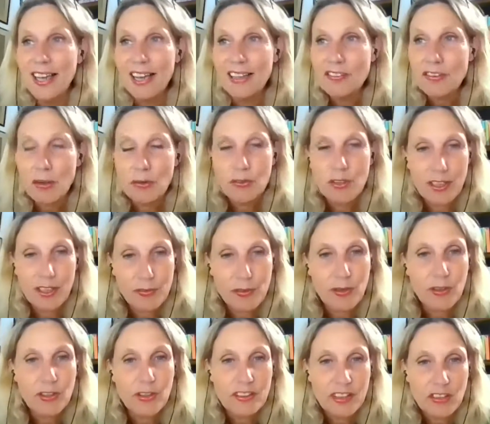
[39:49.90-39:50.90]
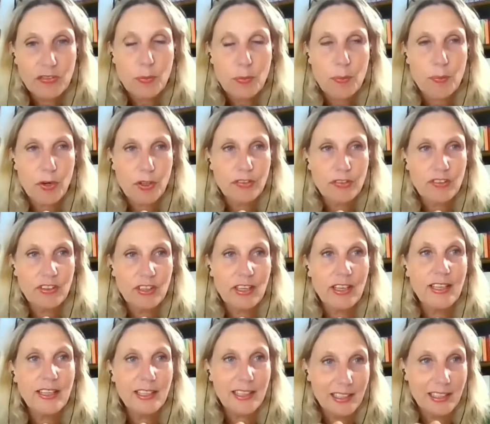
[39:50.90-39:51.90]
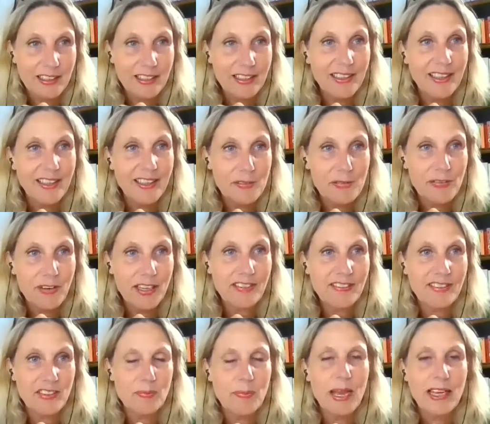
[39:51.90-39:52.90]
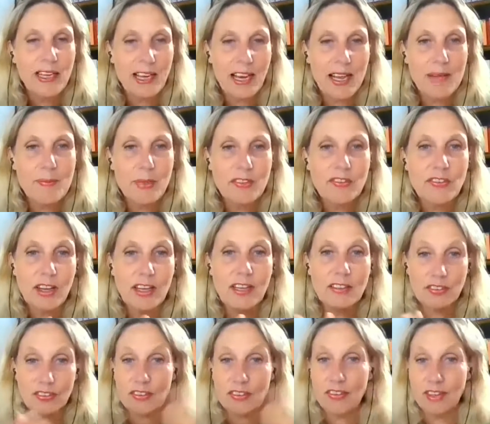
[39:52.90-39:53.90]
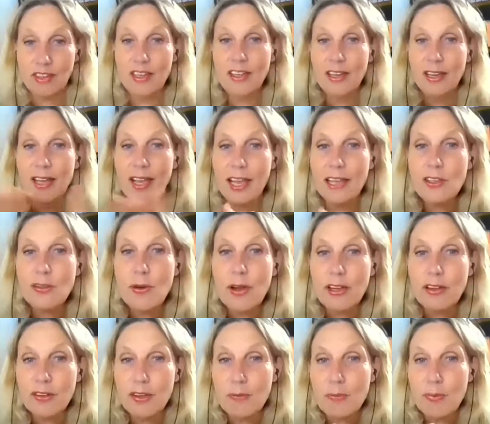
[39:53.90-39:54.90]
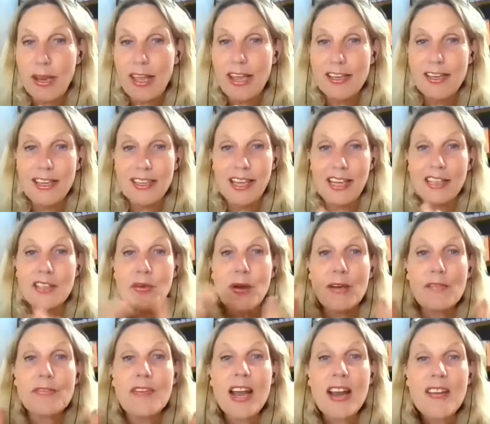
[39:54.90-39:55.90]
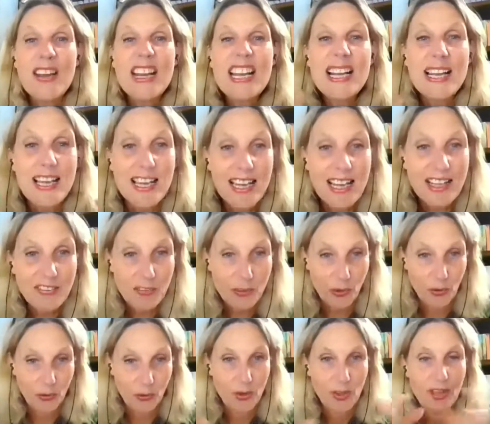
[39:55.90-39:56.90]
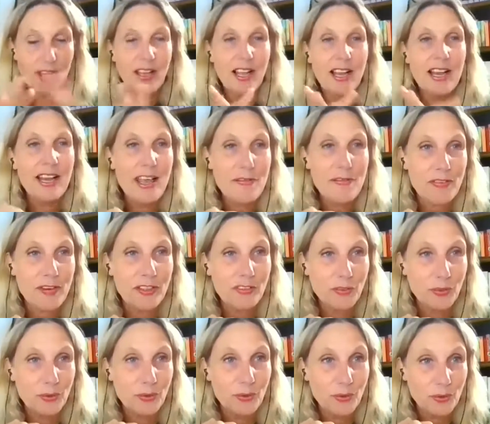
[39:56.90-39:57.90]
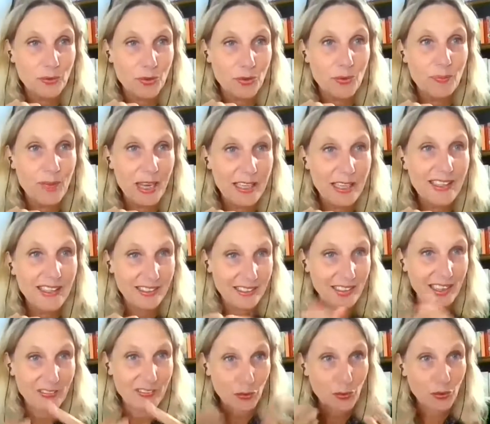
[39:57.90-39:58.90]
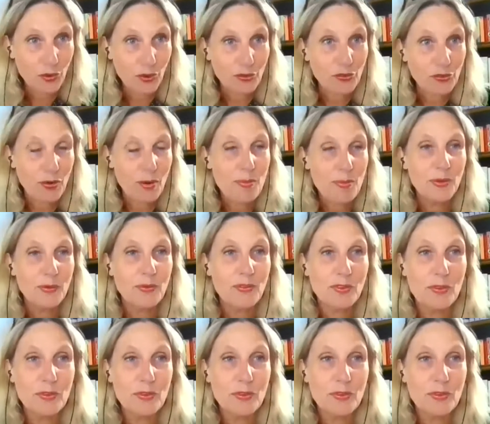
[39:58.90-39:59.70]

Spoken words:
So if you're disproportionately affected by climate change and you have very little lever to contribute